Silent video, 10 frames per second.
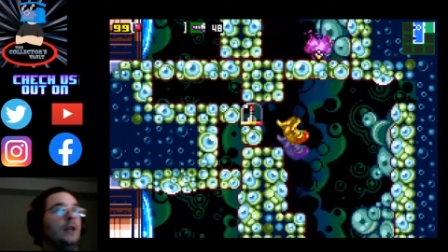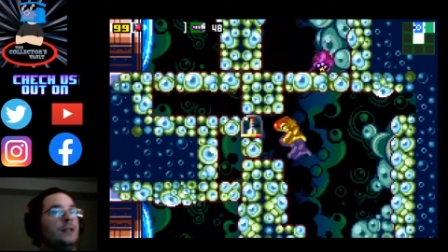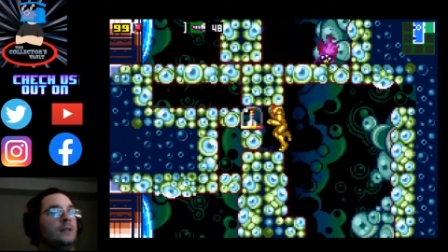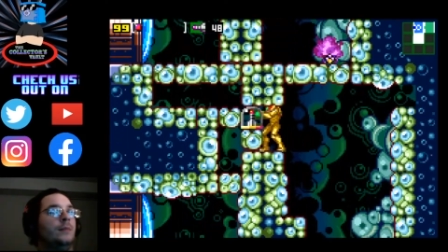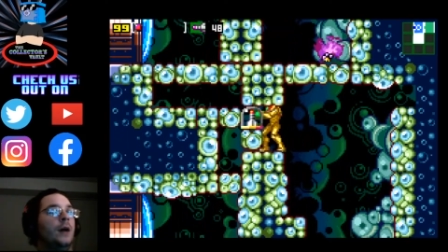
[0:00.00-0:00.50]

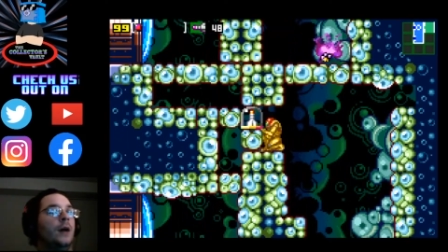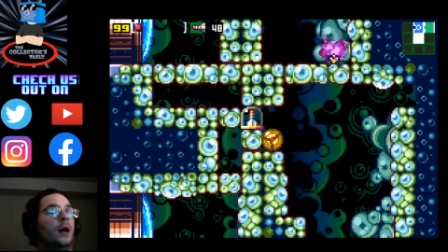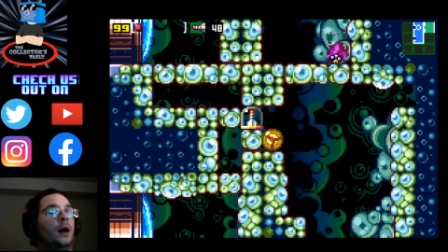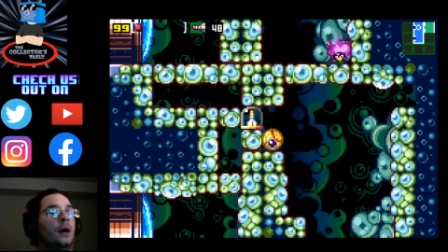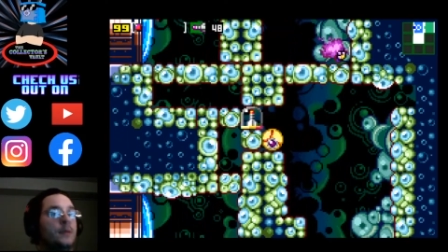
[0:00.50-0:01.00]
some
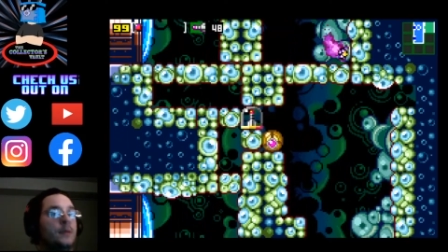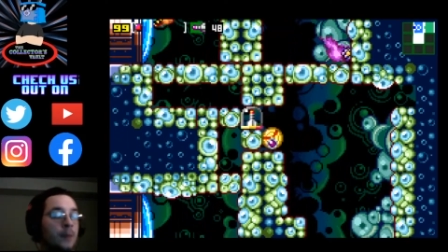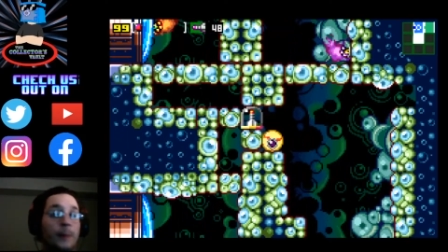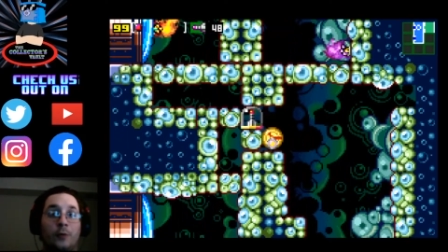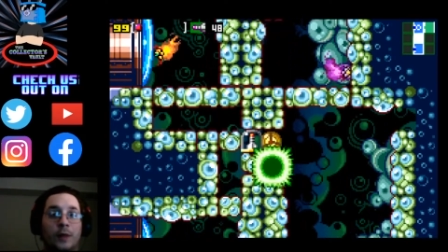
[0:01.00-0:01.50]

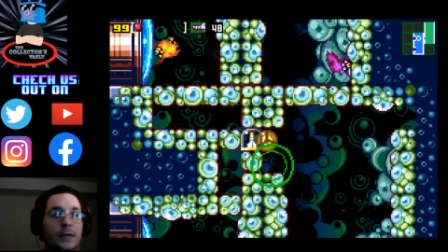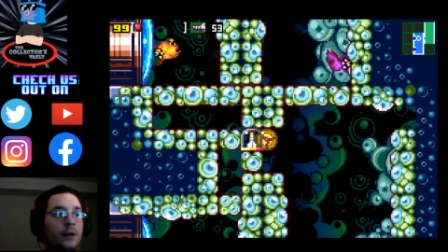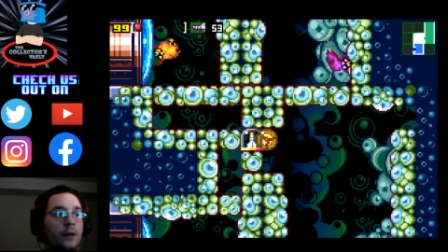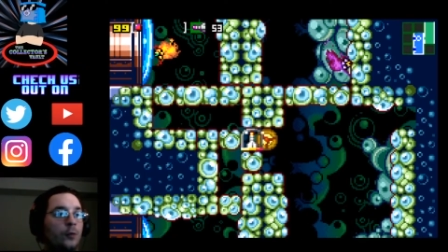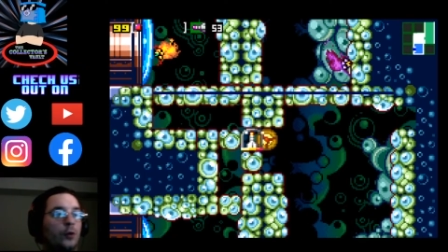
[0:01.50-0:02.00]
upgrades
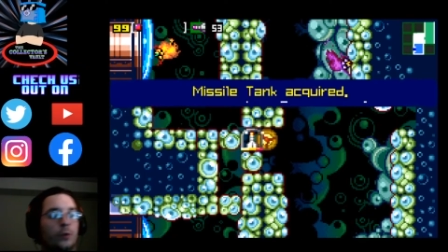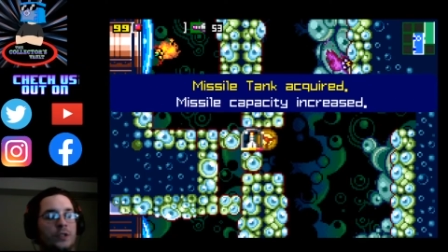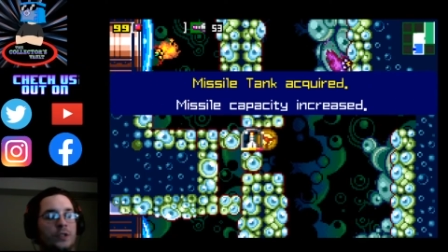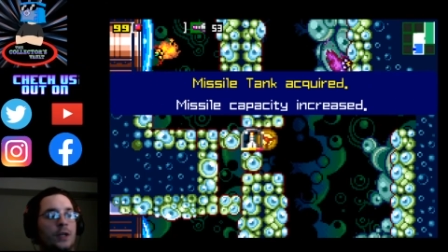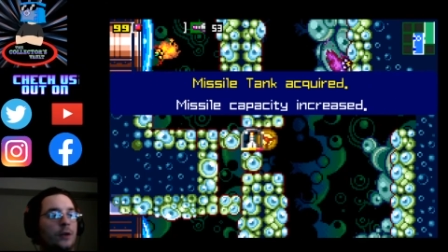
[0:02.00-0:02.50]
out of order, which
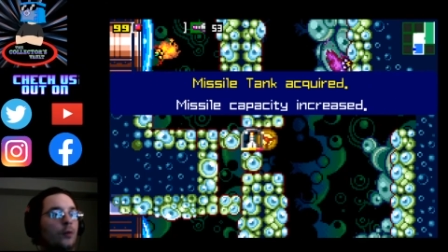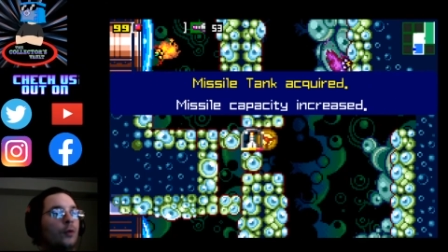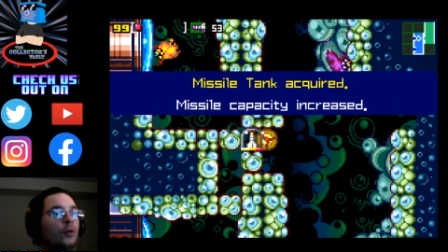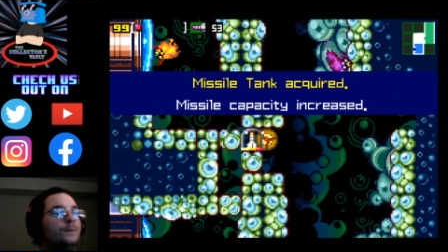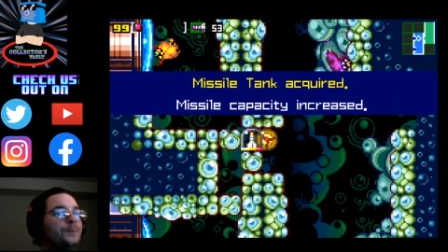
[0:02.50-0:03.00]
is kind of
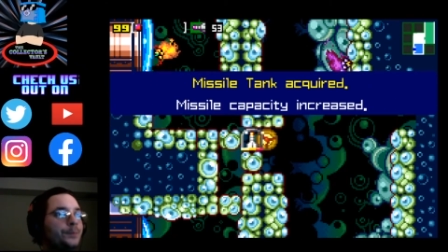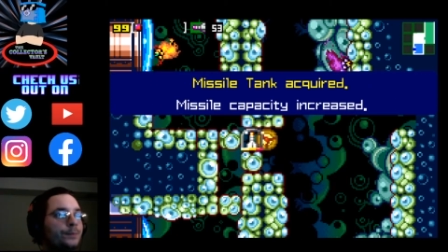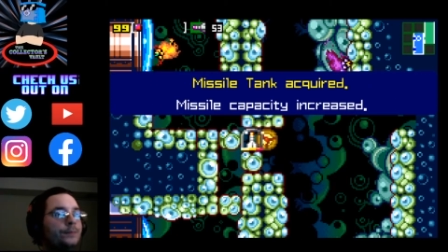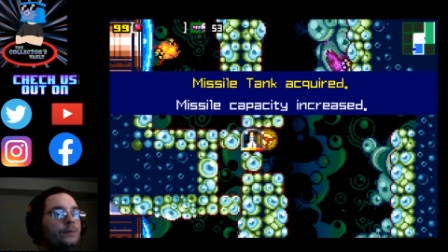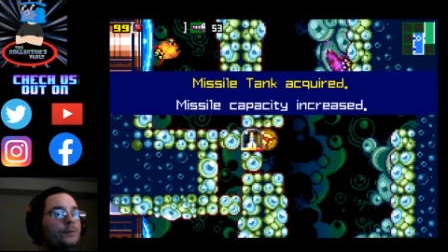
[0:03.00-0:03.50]
cool.
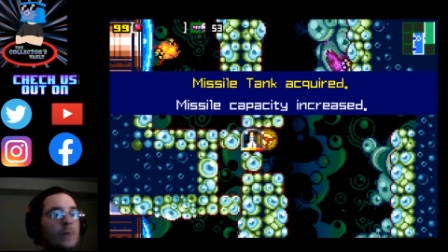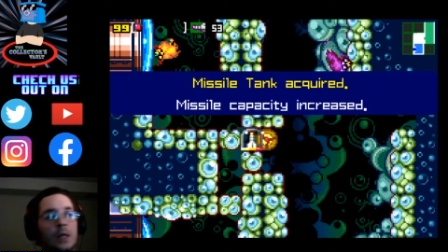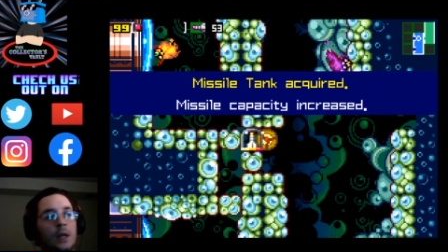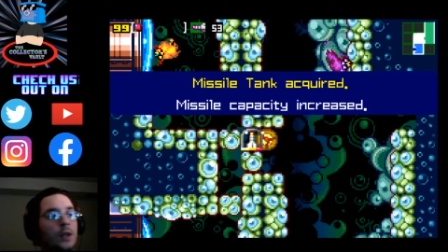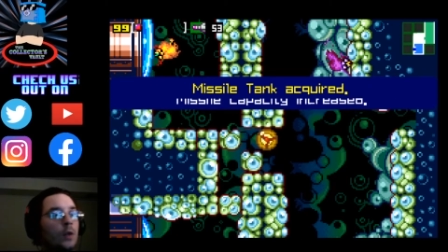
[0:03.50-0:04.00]

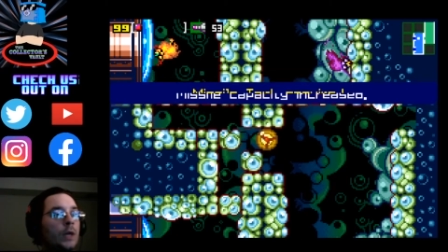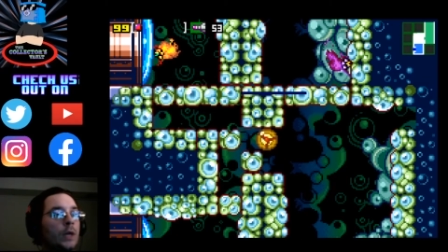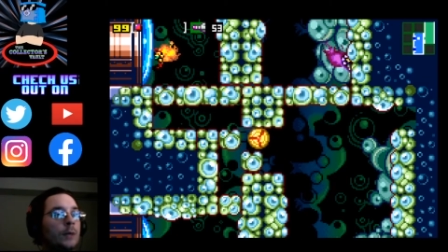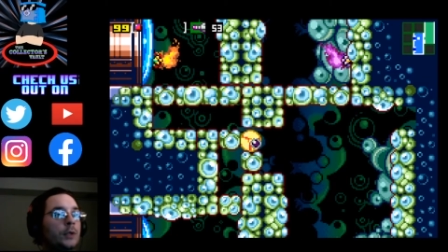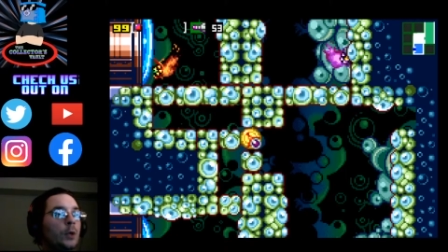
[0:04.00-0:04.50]
The one
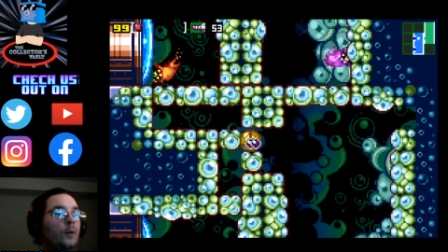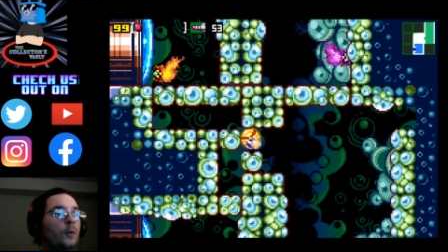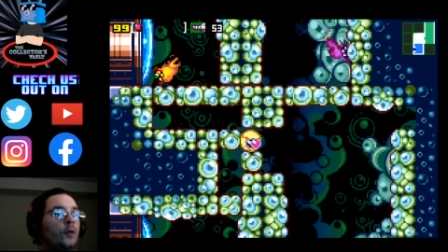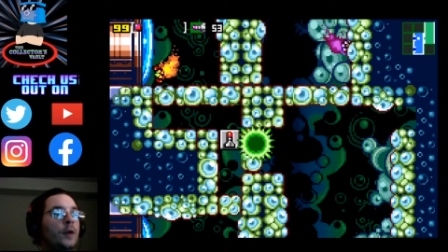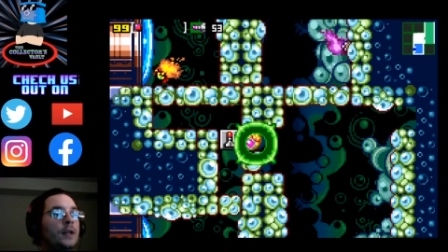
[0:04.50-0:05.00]
that we're going
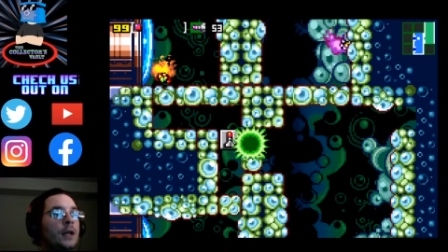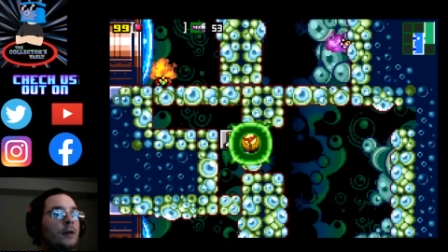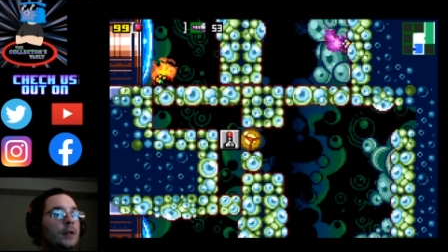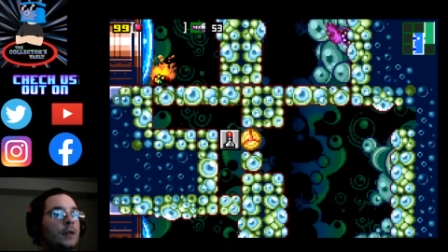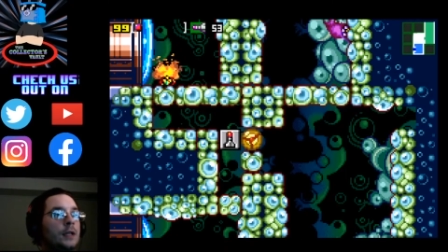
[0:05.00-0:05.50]
for right
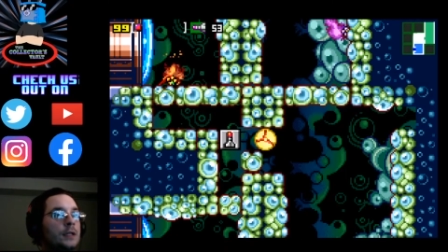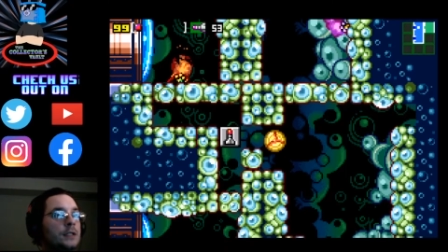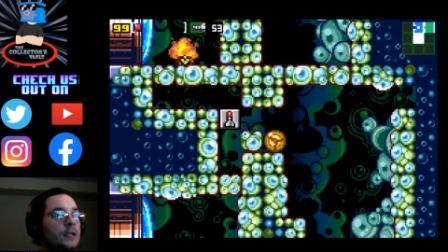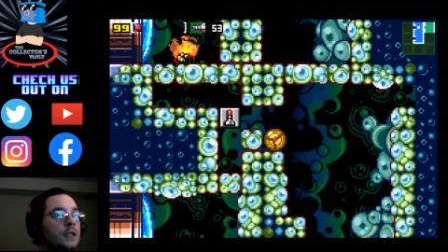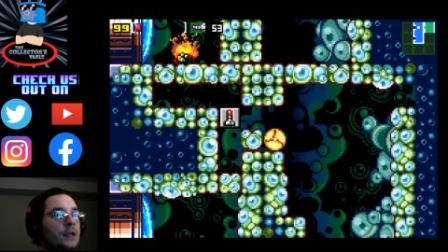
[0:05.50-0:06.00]
now
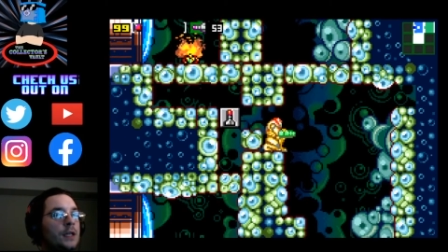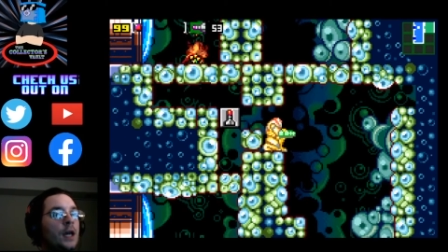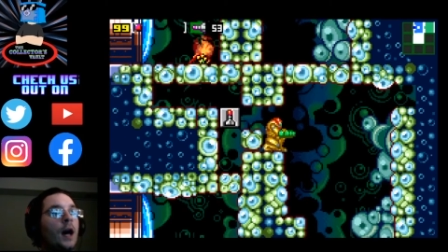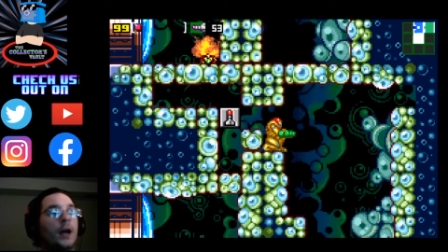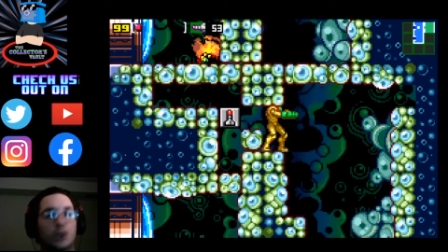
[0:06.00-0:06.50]
is the
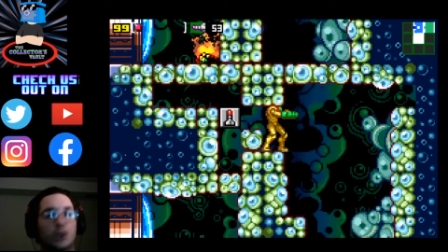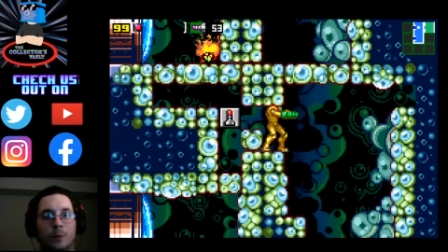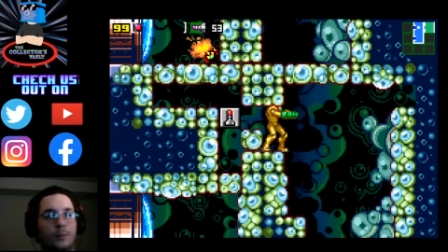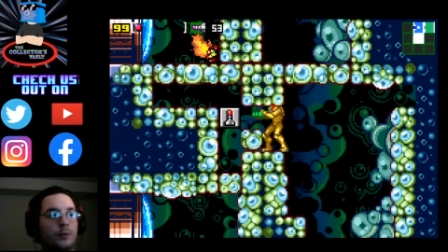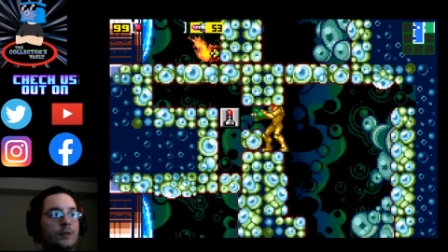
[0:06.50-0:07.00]
high
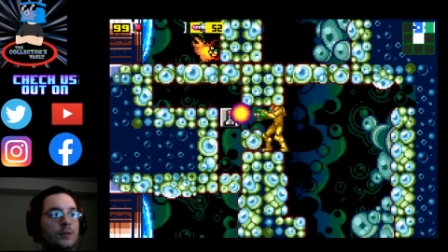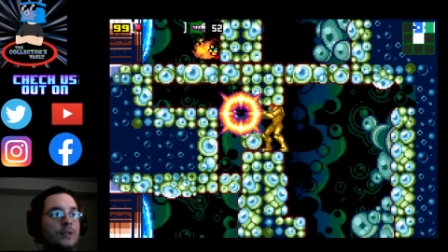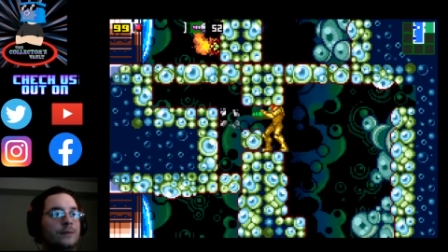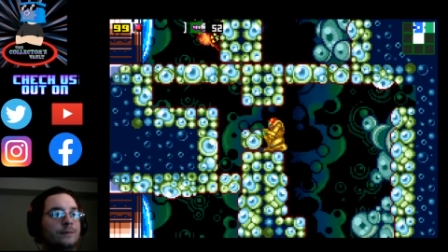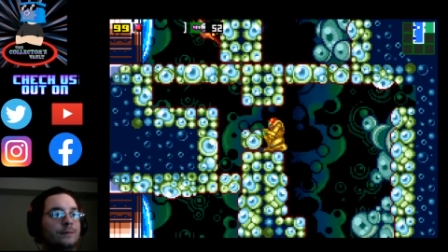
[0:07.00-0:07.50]
jump boots.
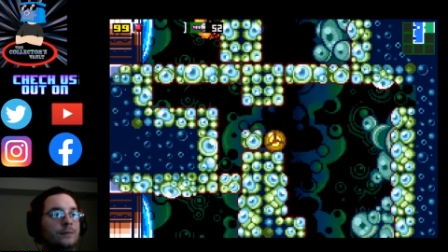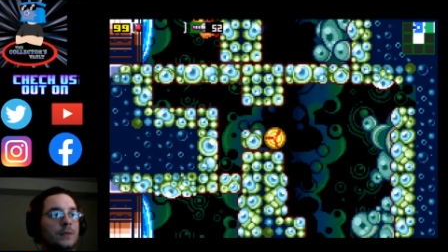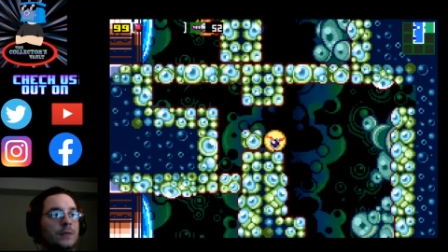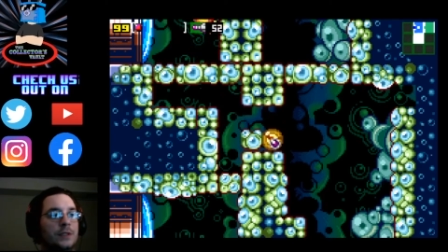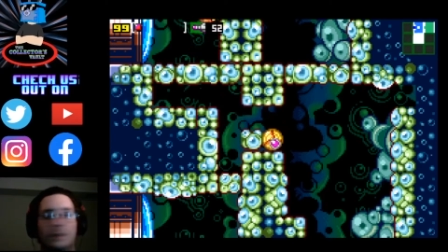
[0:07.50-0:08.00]

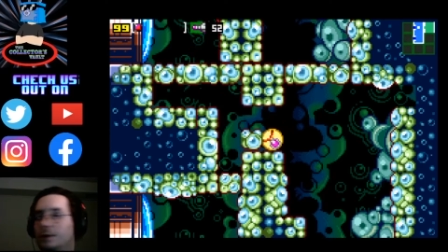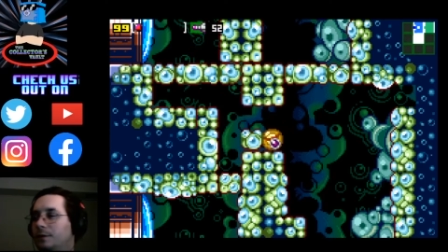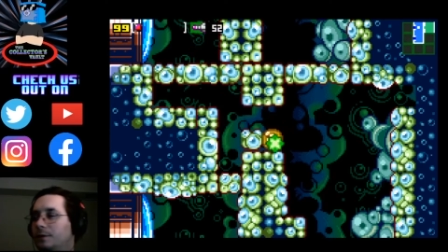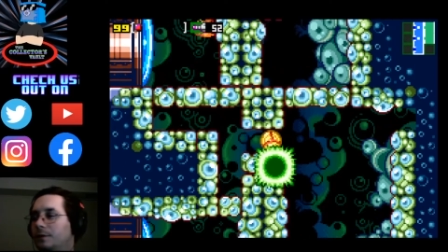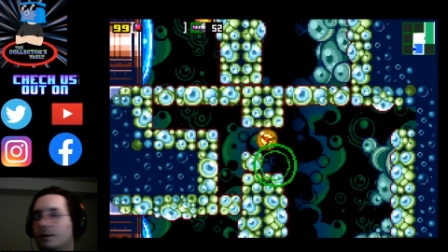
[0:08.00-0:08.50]

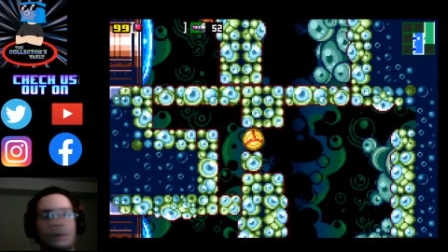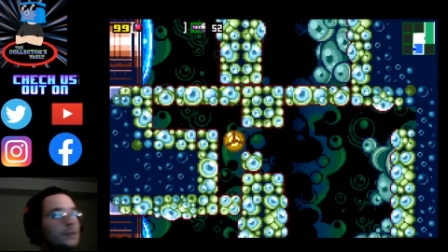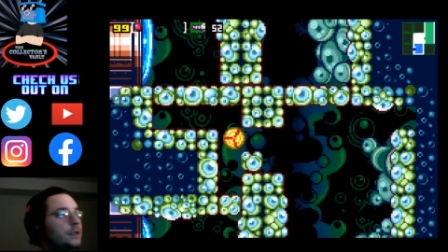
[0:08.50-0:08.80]
So let's see.